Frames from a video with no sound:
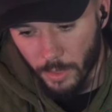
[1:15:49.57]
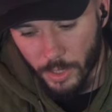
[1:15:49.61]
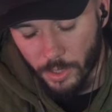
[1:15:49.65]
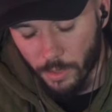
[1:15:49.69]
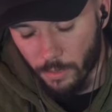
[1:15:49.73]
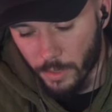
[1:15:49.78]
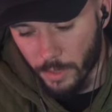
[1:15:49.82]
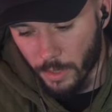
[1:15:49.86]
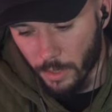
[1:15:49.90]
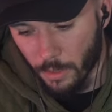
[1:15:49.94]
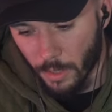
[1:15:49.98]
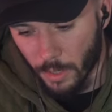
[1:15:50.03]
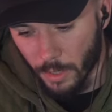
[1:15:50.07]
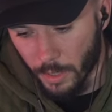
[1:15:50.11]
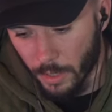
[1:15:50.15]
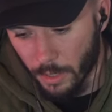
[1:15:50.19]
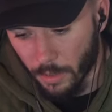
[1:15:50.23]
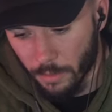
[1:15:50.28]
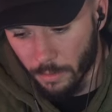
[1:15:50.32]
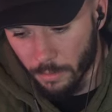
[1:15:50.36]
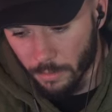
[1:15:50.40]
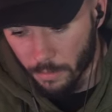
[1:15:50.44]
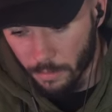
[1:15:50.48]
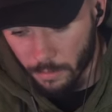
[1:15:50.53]
I'm not sure what's going on
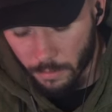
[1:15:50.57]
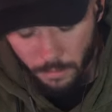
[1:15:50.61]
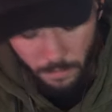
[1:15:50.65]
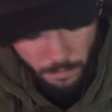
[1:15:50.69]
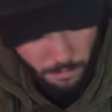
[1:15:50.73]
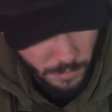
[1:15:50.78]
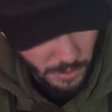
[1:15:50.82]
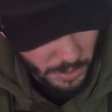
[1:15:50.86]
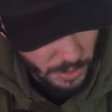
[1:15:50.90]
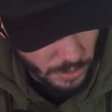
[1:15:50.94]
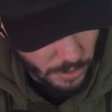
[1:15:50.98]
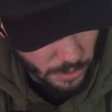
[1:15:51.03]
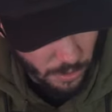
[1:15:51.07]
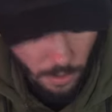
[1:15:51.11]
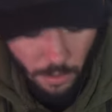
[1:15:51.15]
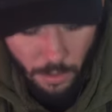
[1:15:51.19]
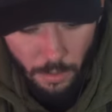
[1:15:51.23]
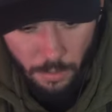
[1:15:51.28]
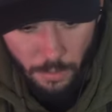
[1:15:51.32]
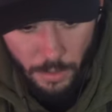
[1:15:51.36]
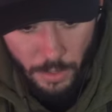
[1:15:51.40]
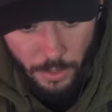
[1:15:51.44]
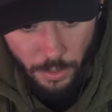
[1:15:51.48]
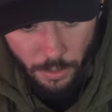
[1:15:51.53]
here, but these
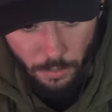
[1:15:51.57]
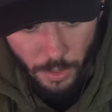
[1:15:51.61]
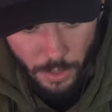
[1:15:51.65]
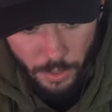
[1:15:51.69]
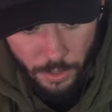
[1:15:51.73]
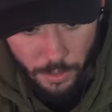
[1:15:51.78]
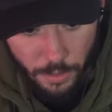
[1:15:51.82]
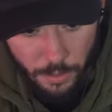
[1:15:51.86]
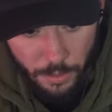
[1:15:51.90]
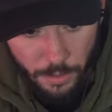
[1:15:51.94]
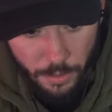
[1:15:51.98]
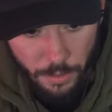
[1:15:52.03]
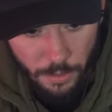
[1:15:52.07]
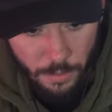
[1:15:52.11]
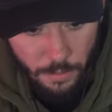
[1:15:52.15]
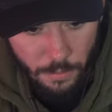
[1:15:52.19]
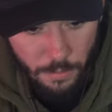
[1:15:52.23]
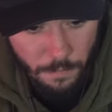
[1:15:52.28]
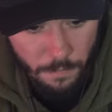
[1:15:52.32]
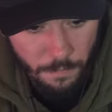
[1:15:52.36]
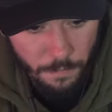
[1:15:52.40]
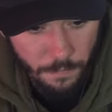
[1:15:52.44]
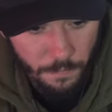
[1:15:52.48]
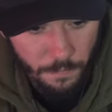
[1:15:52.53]
are these are Russians.